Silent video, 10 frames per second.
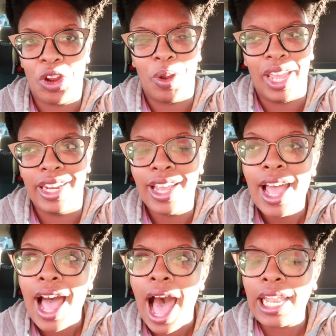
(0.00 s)
you're in,
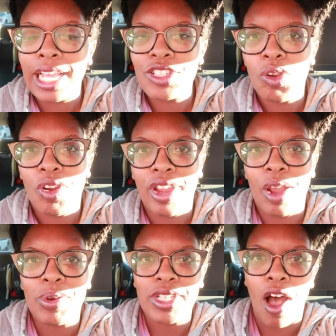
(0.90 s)
I like to
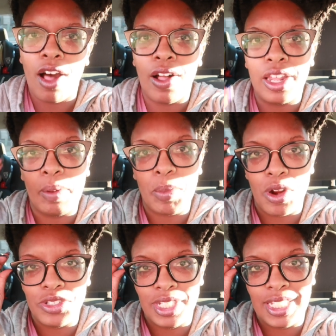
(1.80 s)
create what's called an
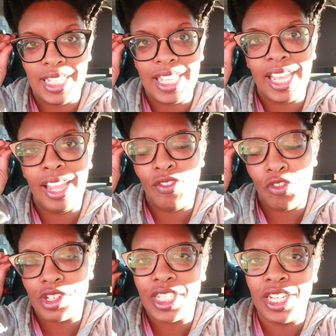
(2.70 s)
emergency kit
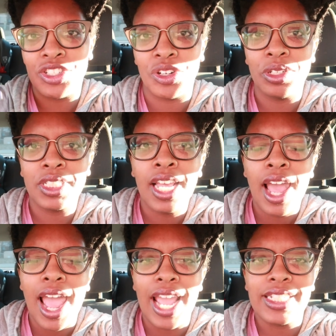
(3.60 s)
for teachers.
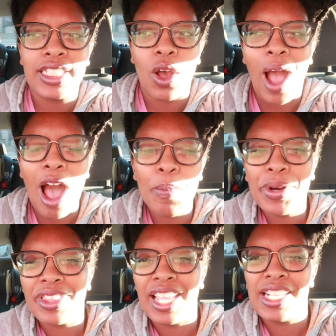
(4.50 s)
And so I'll
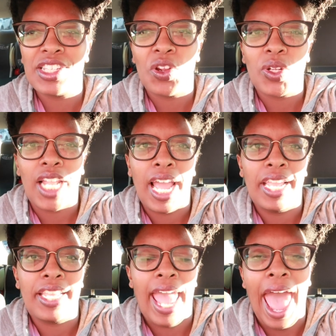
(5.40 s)
put things in there
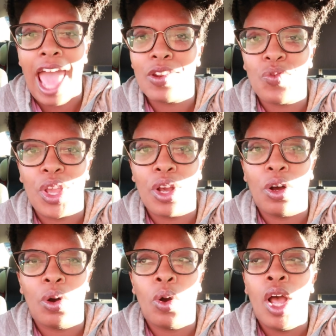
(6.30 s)
like
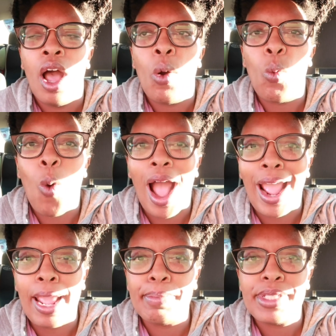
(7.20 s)
Advil,
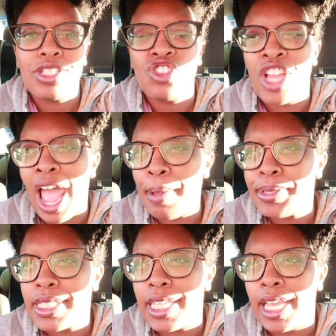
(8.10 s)
wipes,
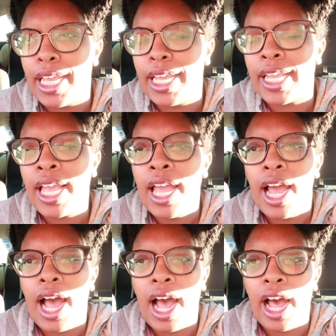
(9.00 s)
chapstick,
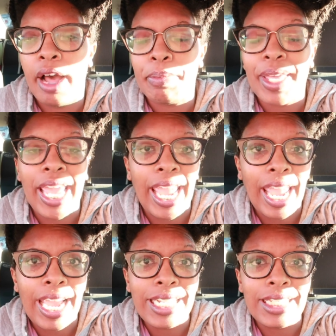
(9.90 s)
um,
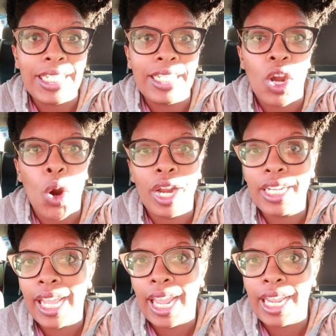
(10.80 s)
candy,
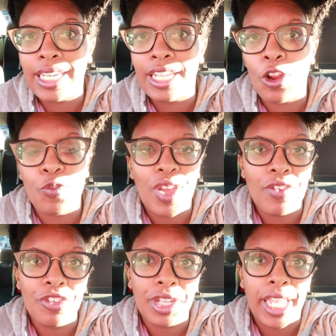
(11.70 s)
hard candy, your
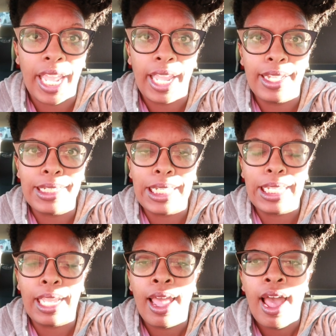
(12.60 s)
favorite
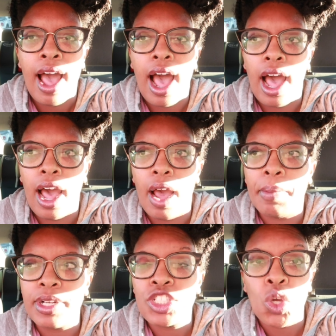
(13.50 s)
candy,
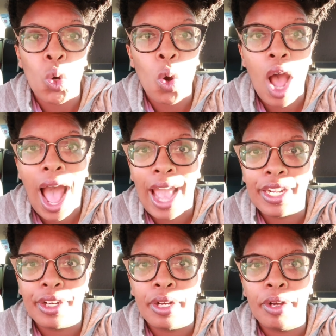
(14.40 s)
um, a school
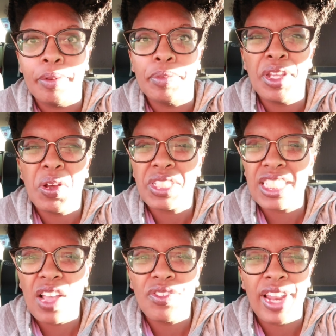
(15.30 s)
item, you know,
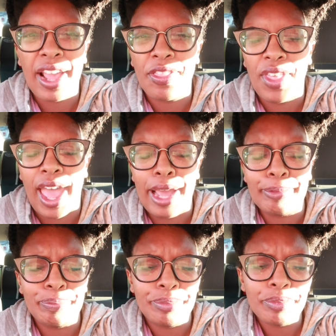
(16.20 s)
stuff like
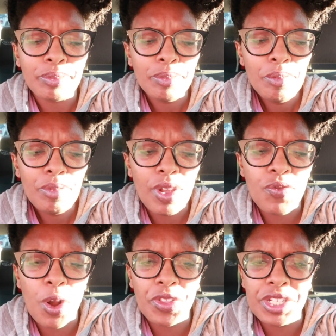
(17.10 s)
that
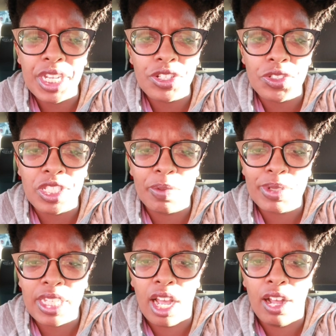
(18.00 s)
for the teachers
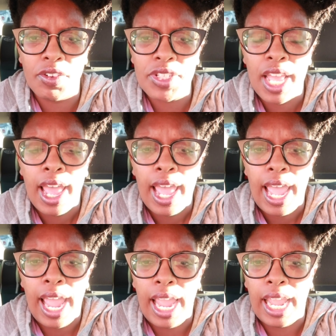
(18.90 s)
themselves
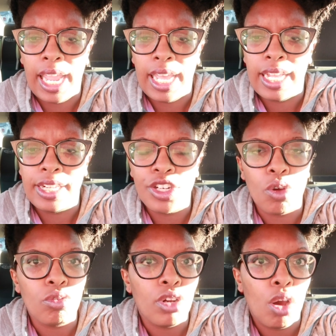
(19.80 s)
and you
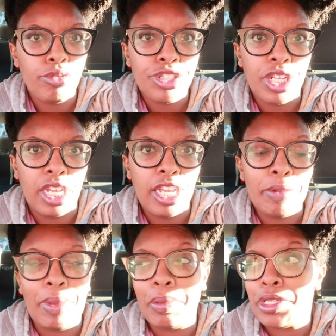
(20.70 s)
know
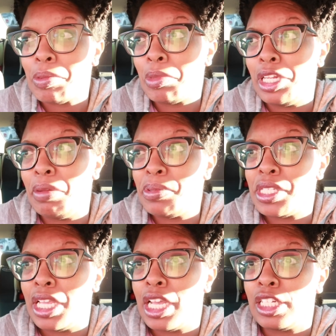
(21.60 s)
lotion maybe some
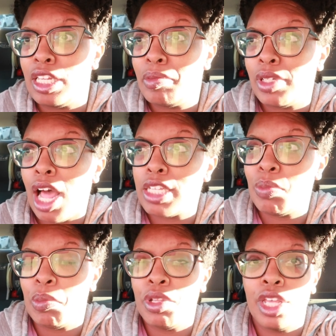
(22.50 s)
lipstick lip gloss
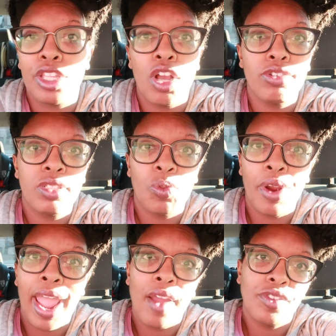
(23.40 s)
maybe you need to go
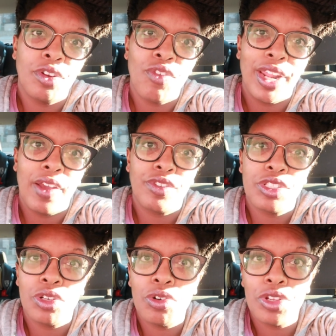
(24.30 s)
somewhere after right after
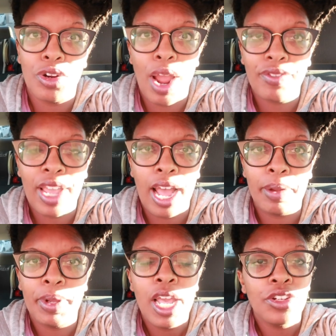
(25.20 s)
school you don't have
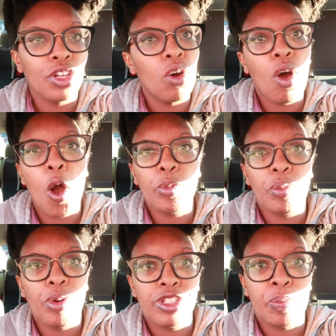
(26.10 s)
time to go home
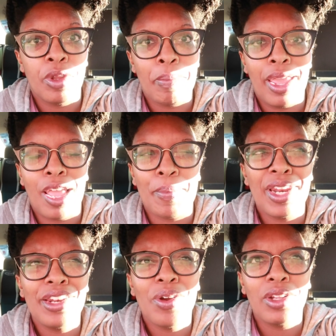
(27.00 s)
to brush up your makeup
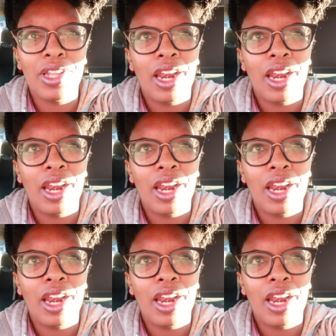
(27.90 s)
and i know a